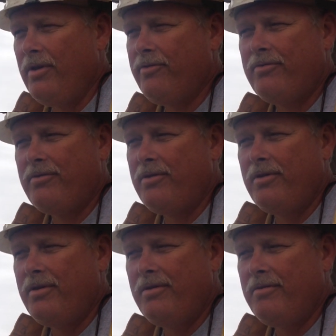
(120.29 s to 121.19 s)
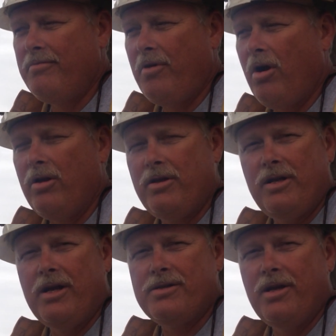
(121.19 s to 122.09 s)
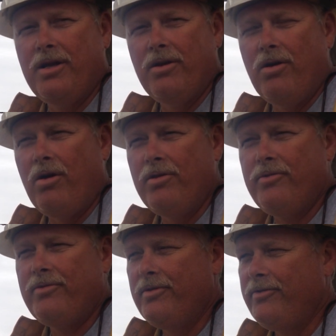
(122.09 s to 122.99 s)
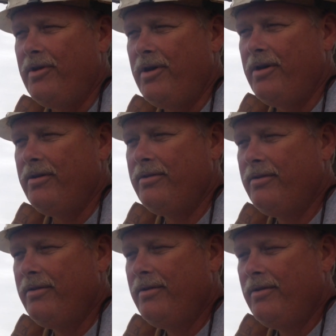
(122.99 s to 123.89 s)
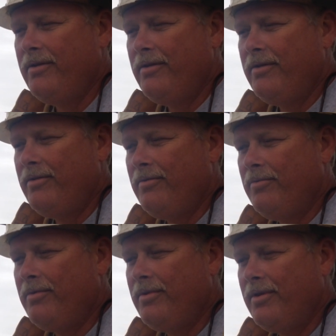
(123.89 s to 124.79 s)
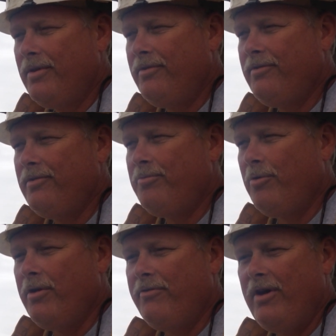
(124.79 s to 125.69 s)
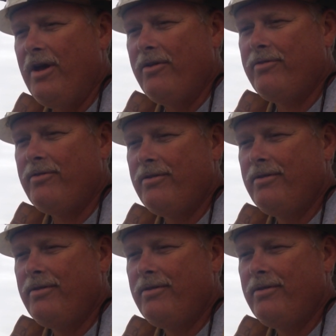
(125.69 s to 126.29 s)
This hardly takes any at all. This, uh, this is pretty fast.